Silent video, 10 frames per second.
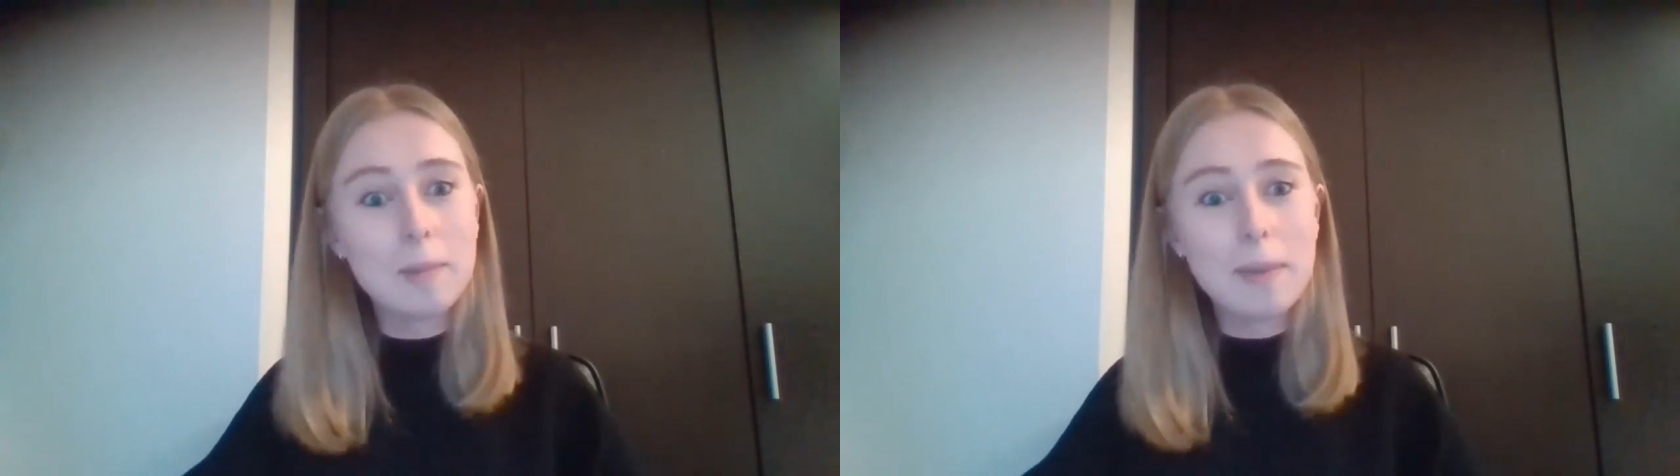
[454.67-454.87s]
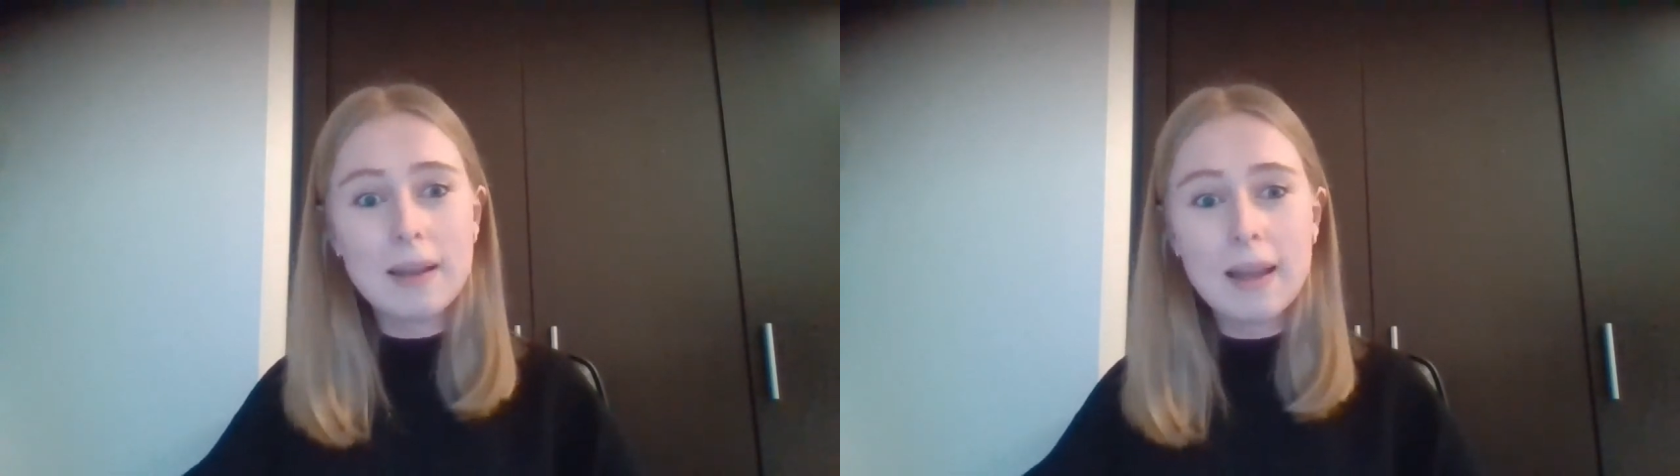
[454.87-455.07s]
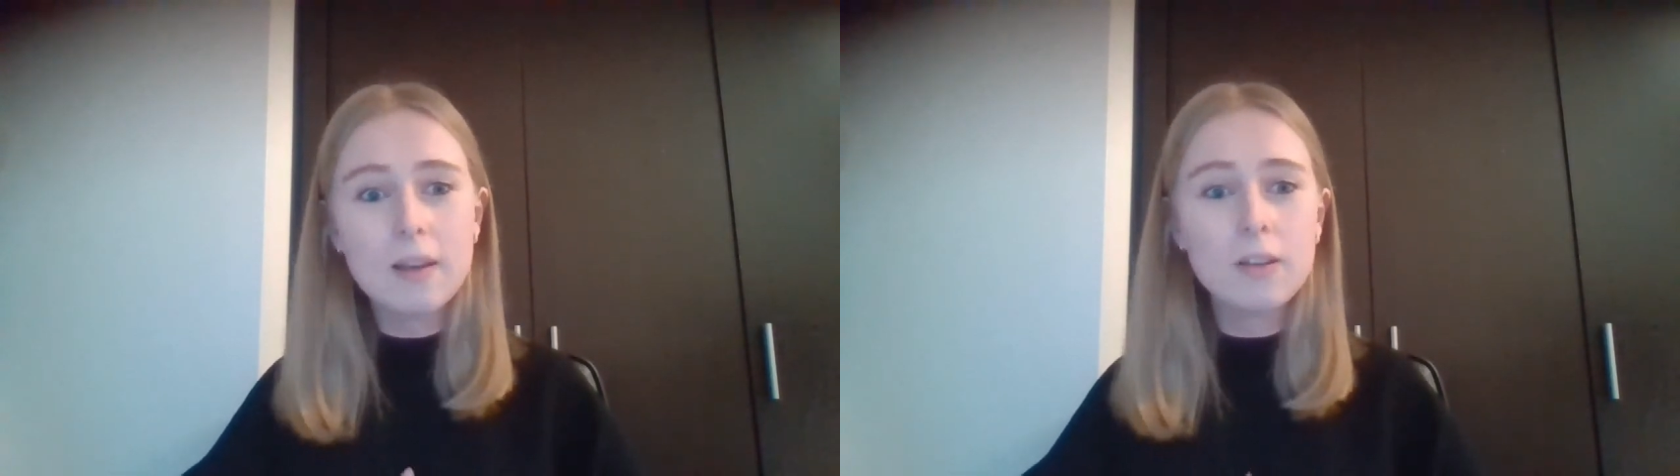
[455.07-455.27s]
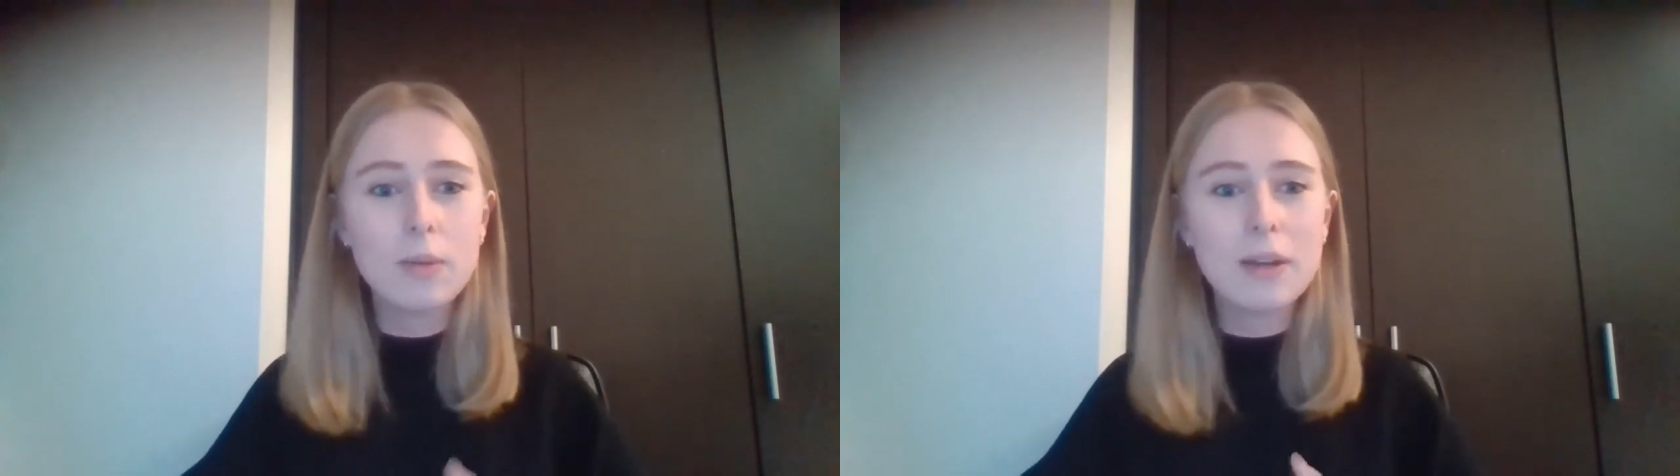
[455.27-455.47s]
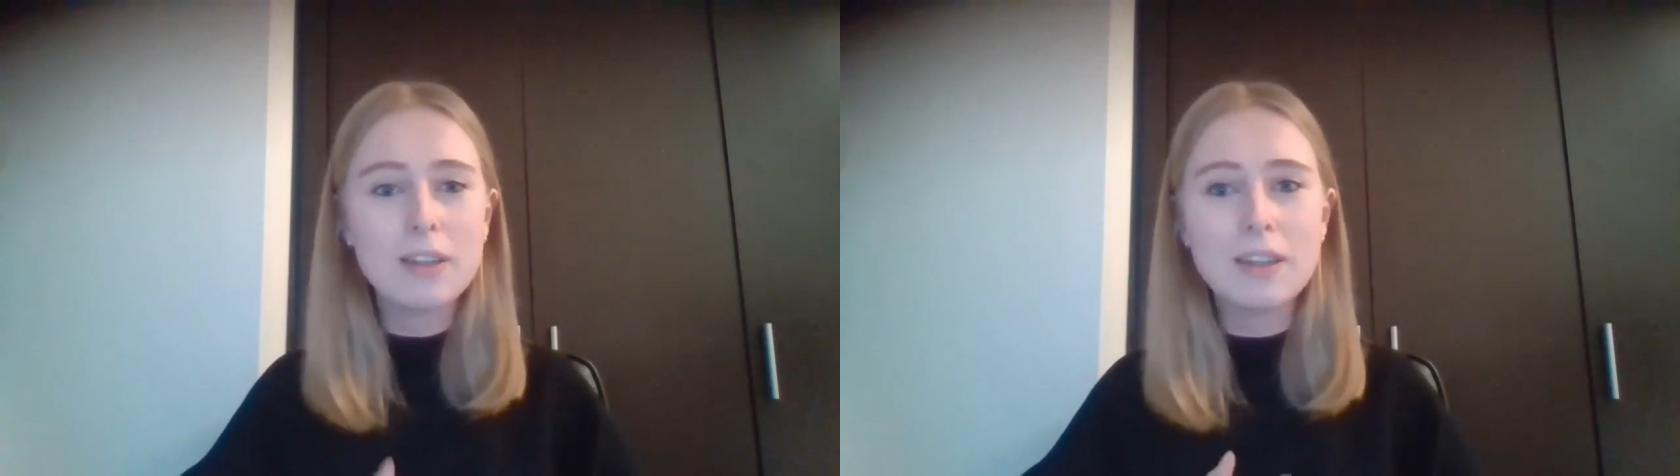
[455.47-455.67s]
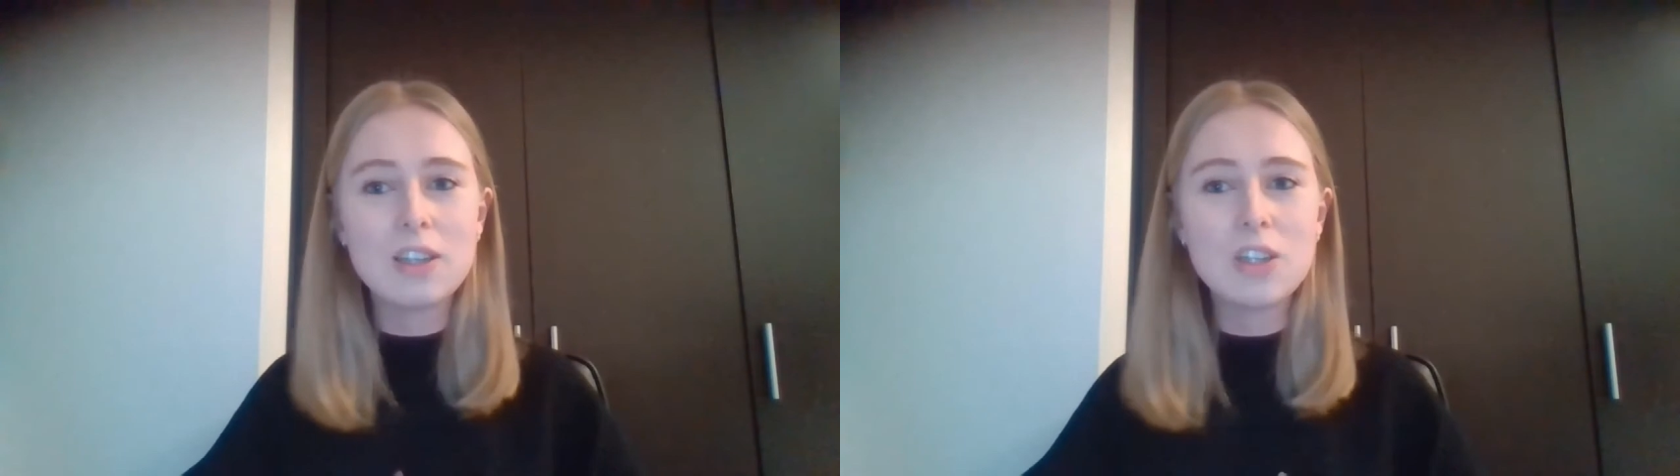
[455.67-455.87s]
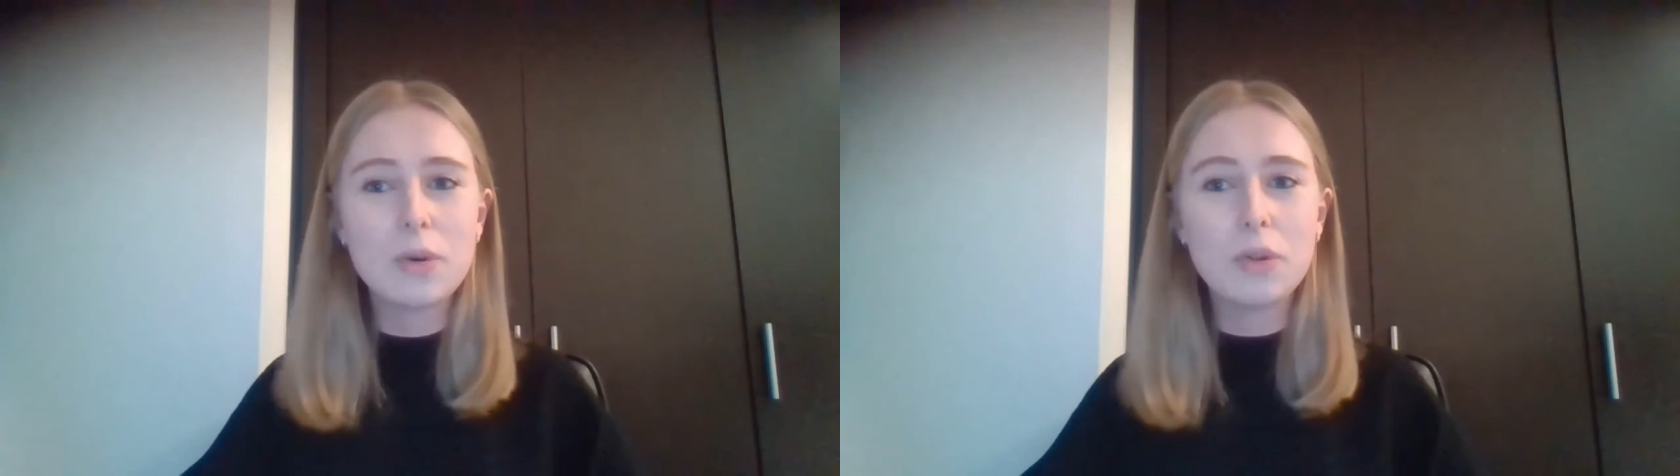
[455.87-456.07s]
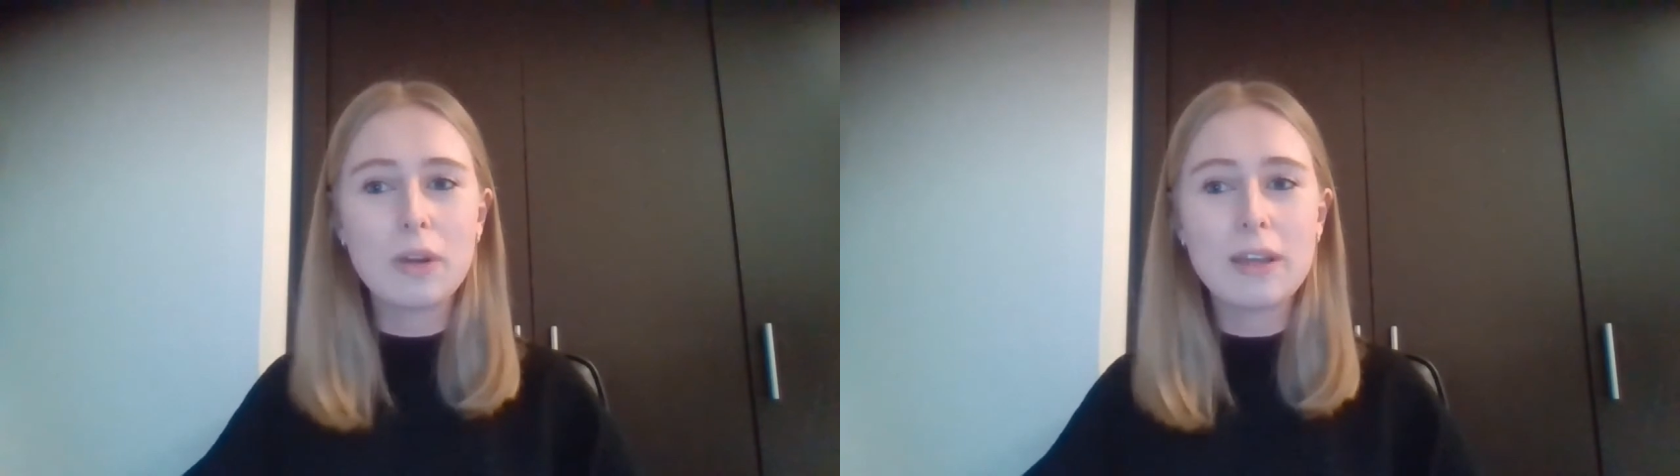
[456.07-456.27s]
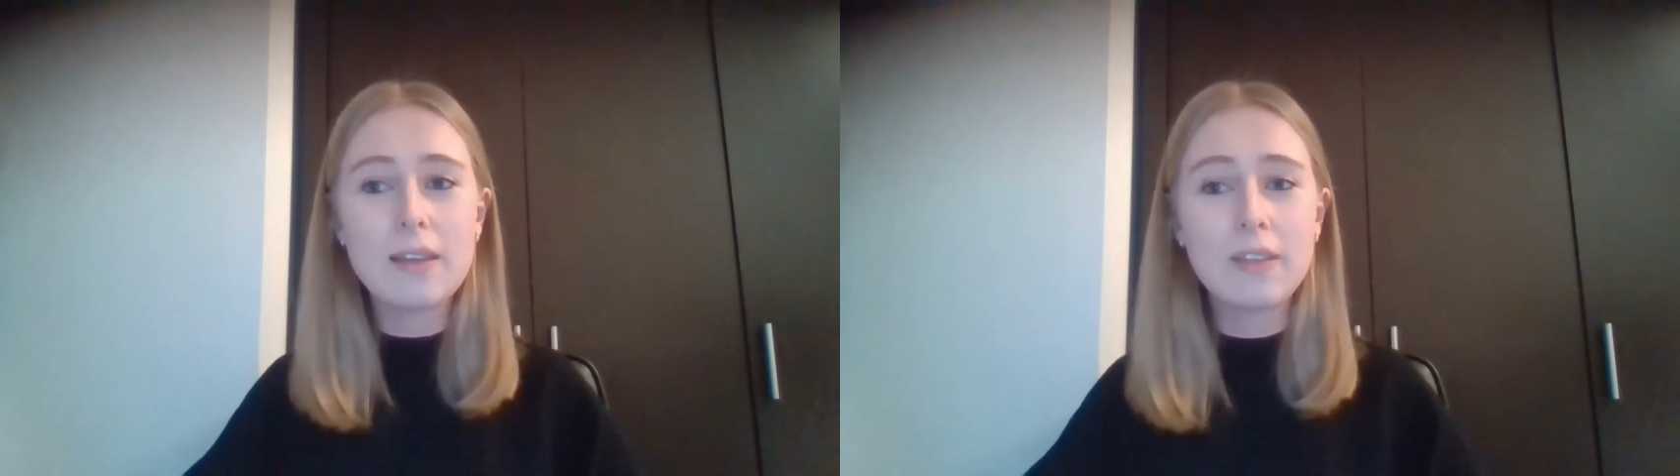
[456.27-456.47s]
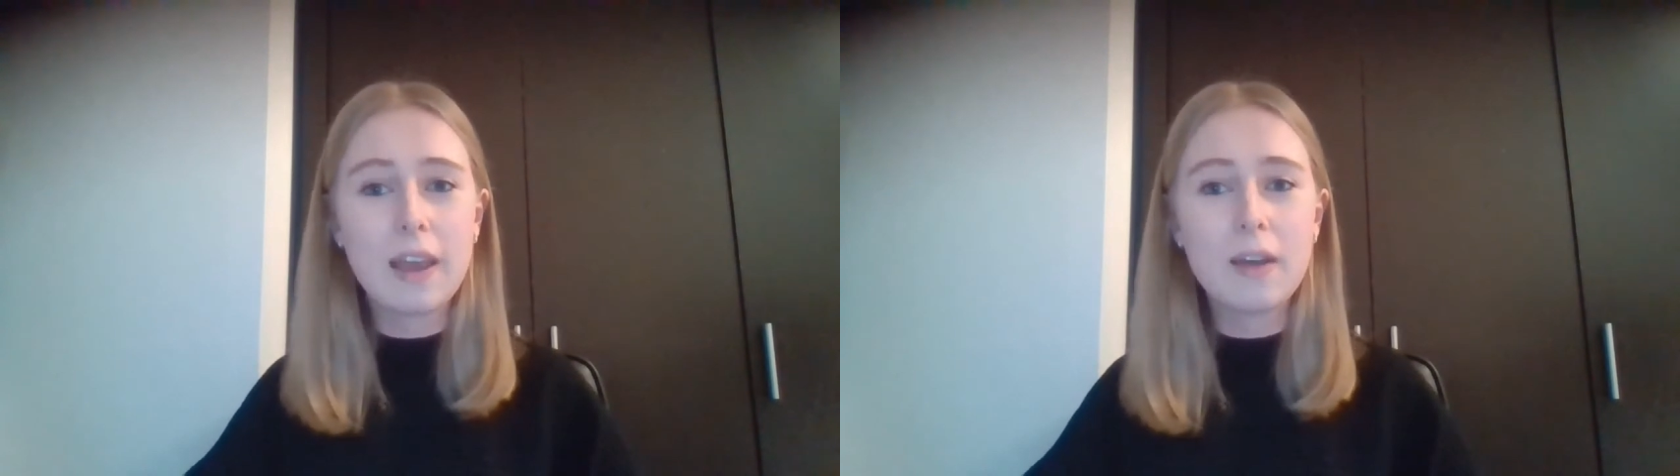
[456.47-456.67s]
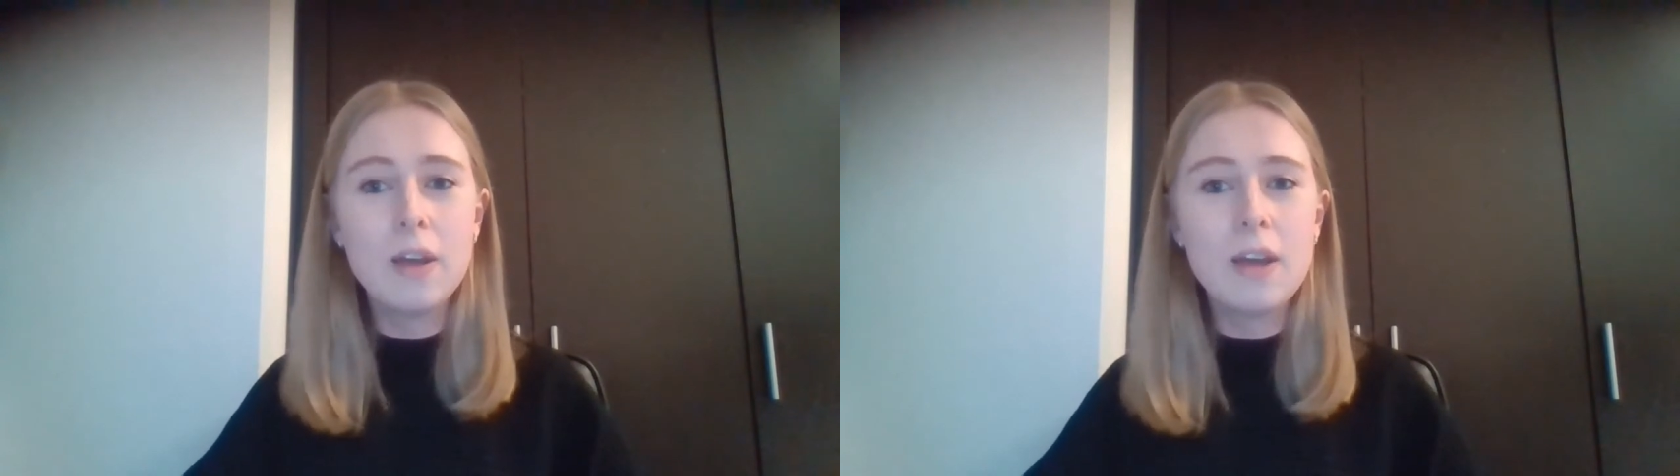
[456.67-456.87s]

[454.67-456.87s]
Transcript: bit now to when I did it 2 or 3 years ago.